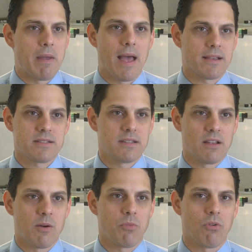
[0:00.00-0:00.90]
past.
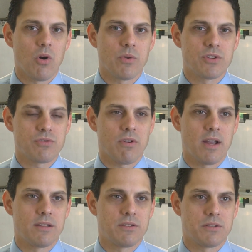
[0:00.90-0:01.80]
Um, we're always
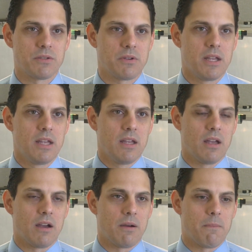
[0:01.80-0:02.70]
trying to
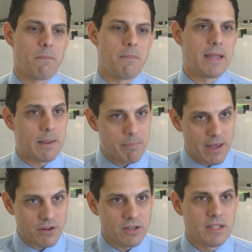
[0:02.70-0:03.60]
um, make it
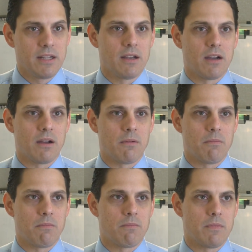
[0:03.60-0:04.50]
better,
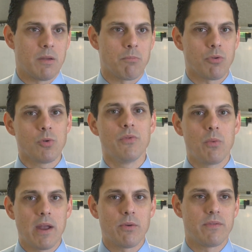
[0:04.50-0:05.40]
um, improve the
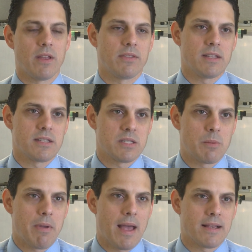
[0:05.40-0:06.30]
way we've done things in
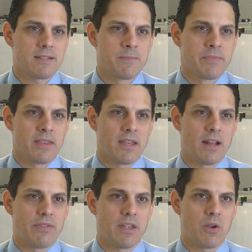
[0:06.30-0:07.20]
the past. And
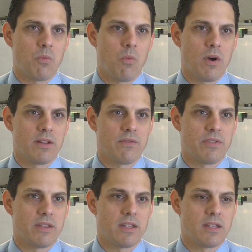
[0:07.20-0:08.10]
I think one of
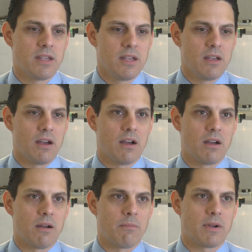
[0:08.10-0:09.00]
the
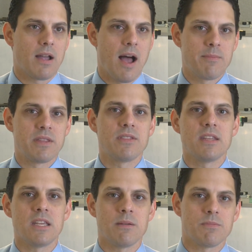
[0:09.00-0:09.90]
um, common
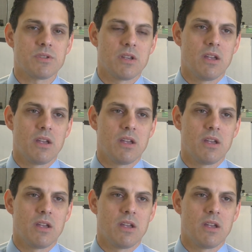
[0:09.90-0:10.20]
themes